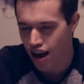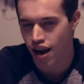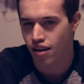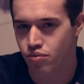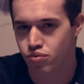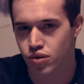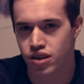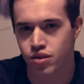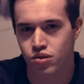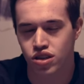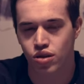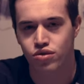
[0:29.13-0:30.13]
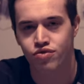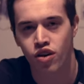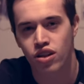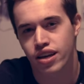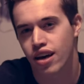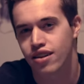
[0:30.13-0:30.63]
I really wish I was
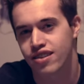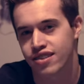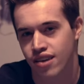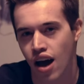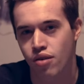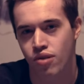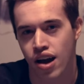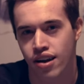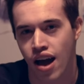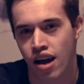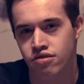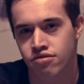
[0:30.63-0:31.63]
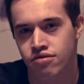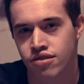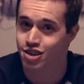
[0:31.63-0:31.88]
falling out of the sky right now?